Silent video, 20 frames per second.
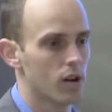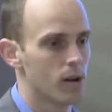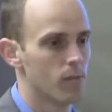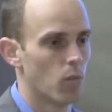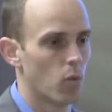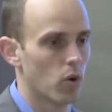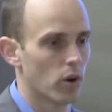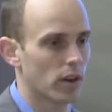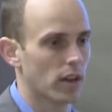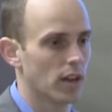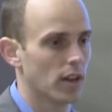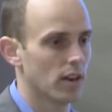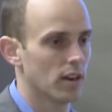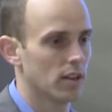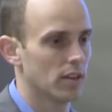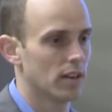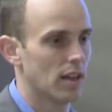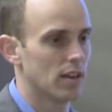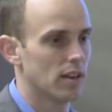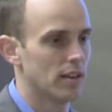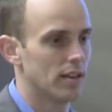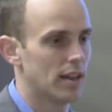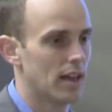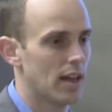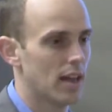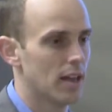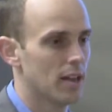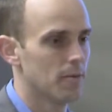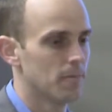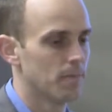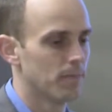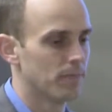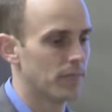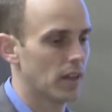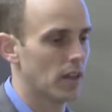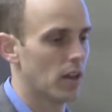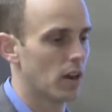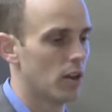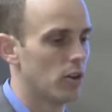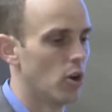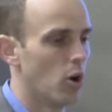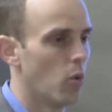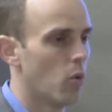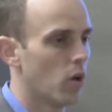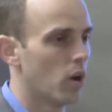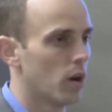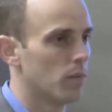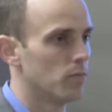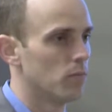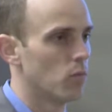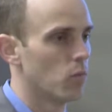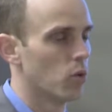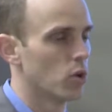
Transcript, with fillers: I'm working in it day to day and I know what I'm,